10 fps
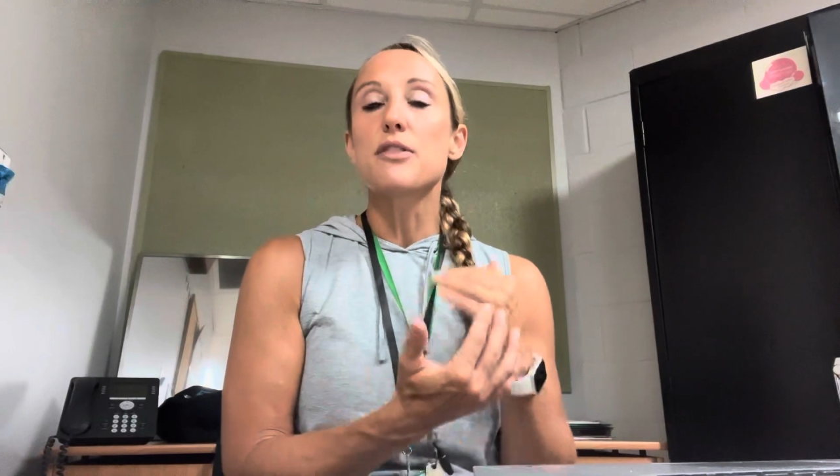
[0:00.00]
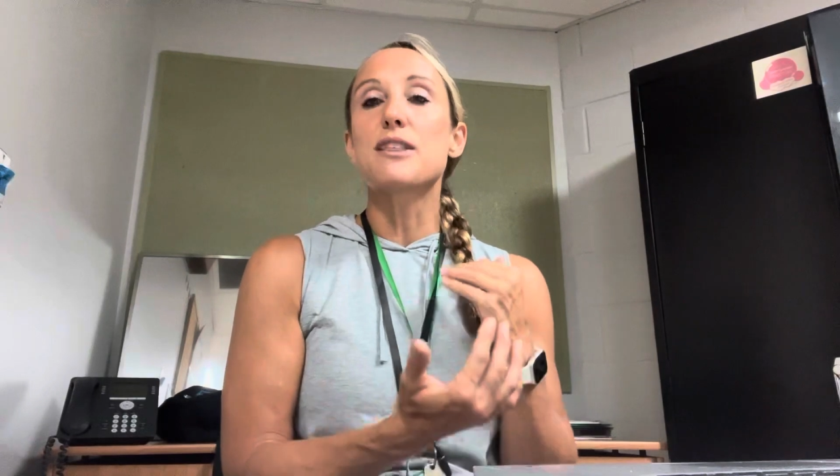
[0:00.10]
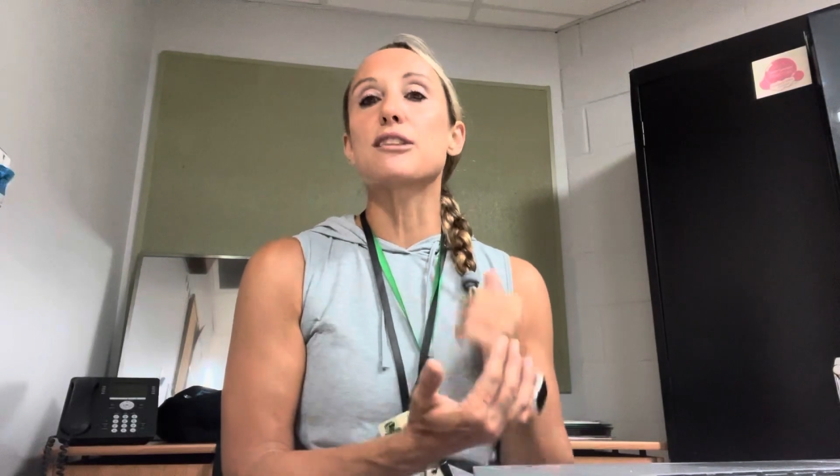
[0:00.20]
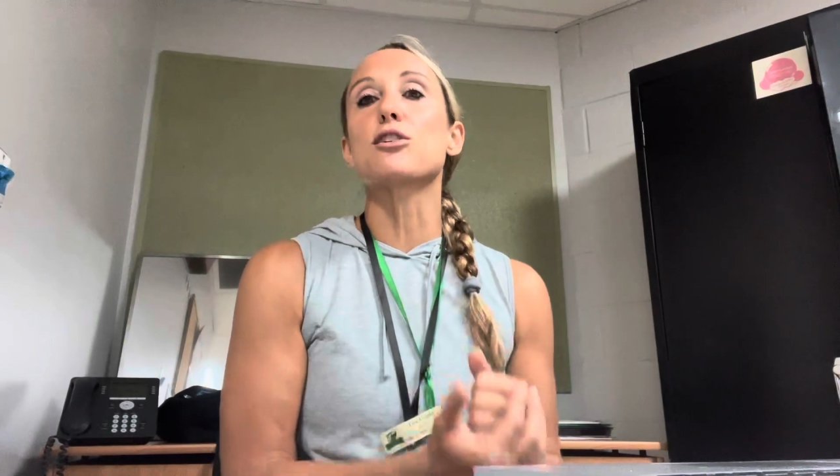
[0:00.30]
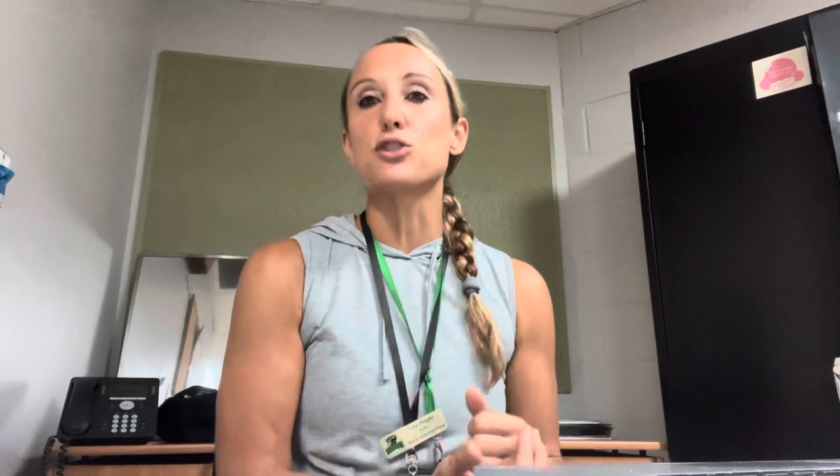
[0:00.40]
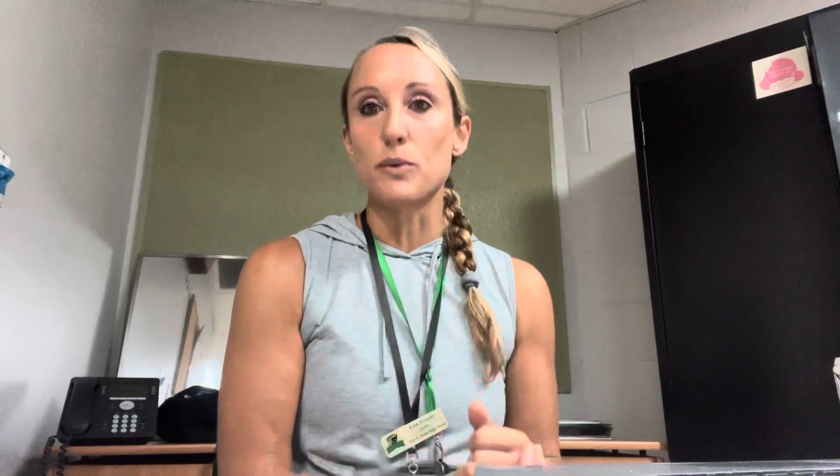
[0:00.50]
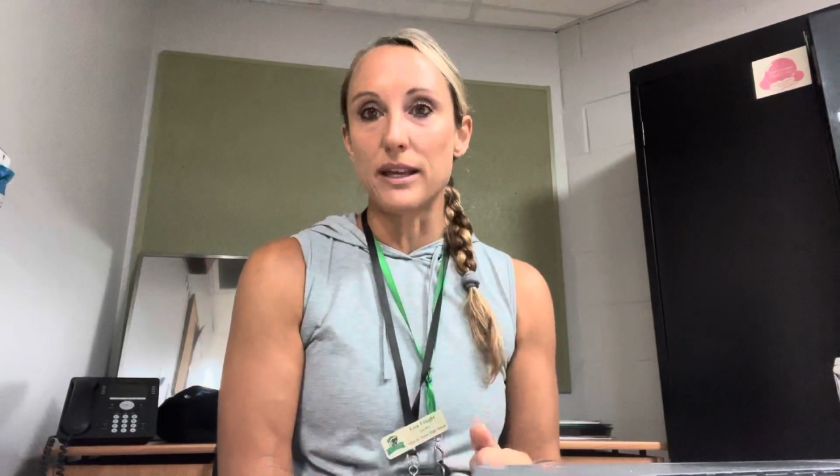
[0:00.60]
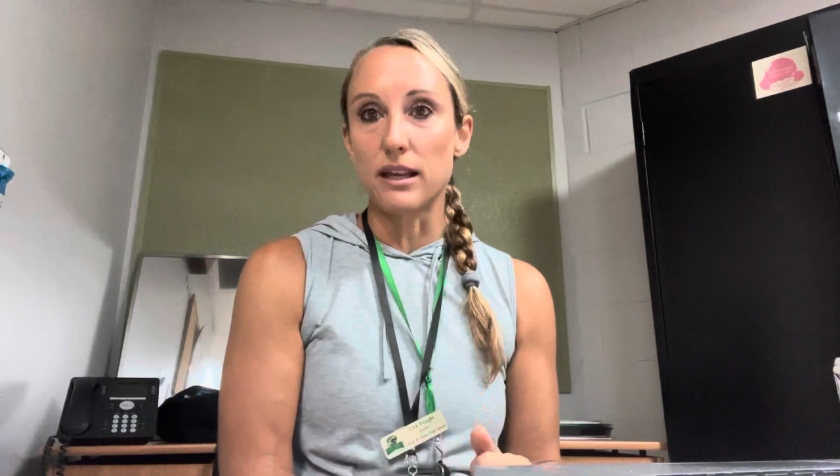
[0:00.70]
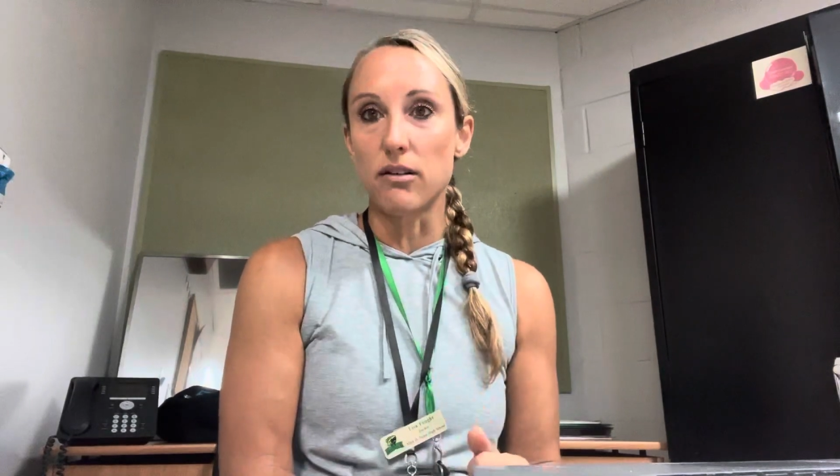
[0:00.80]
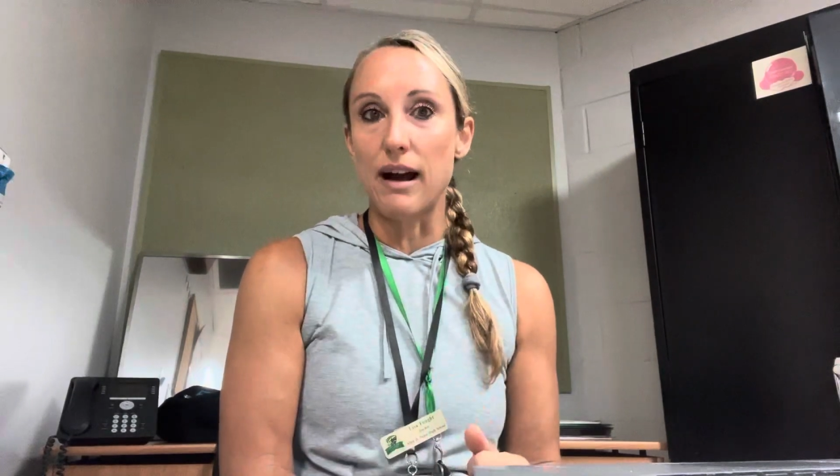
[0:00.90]
that they're
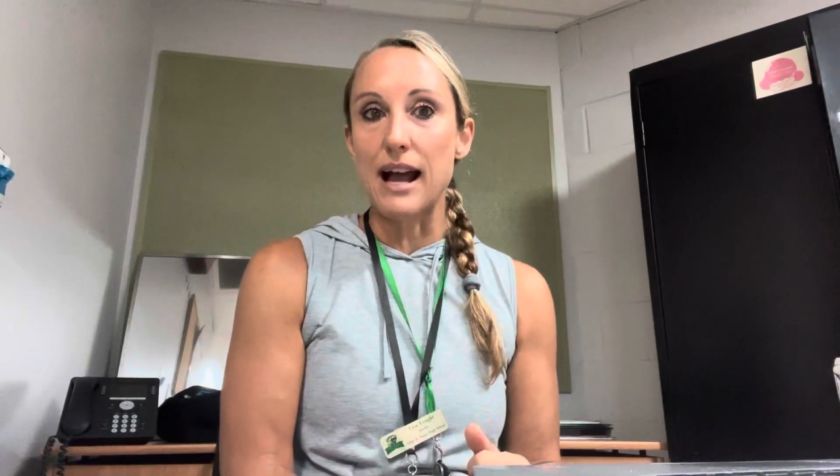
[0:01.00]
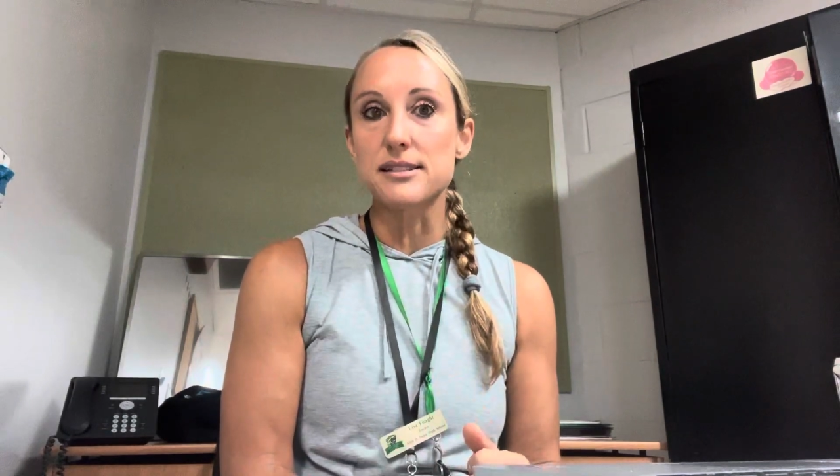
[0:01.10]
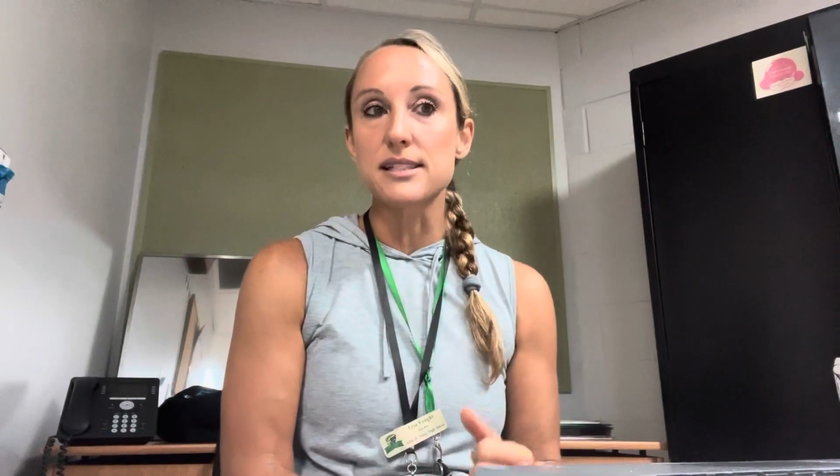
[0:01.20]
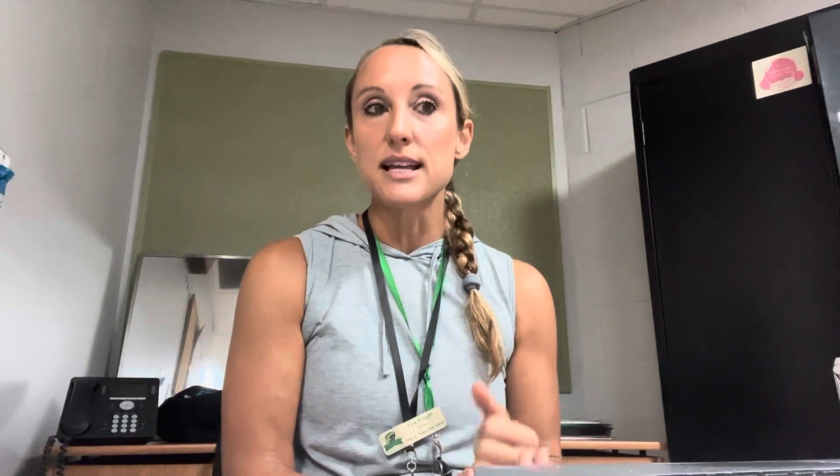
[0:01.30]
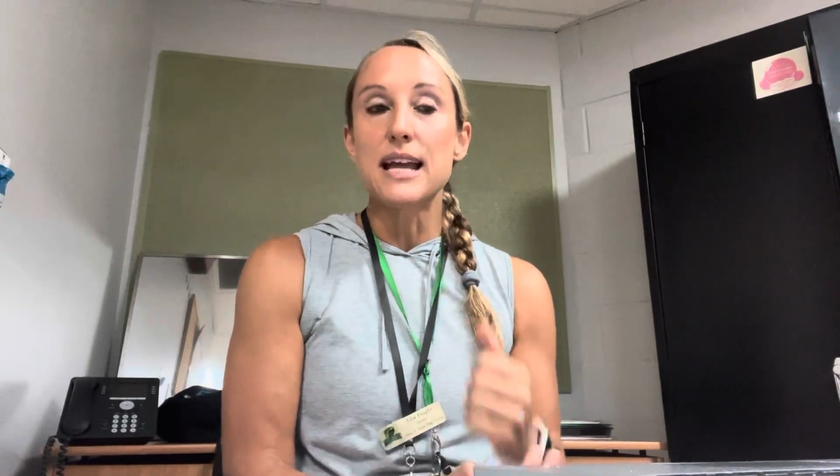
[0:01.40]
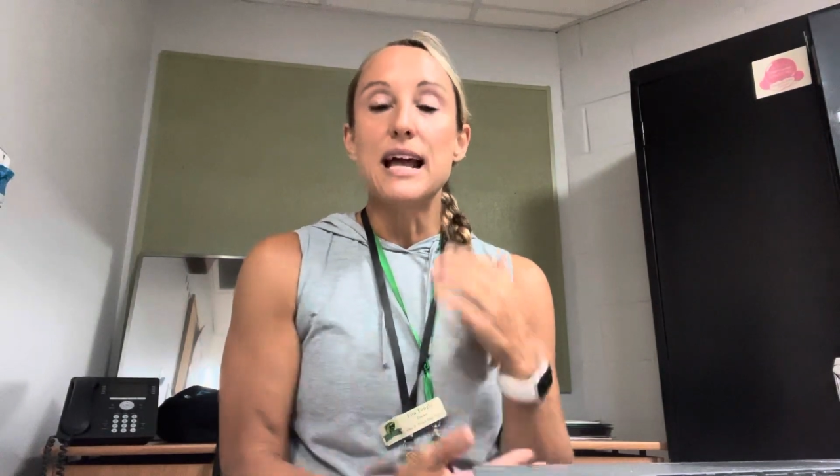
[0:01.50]
doing in class.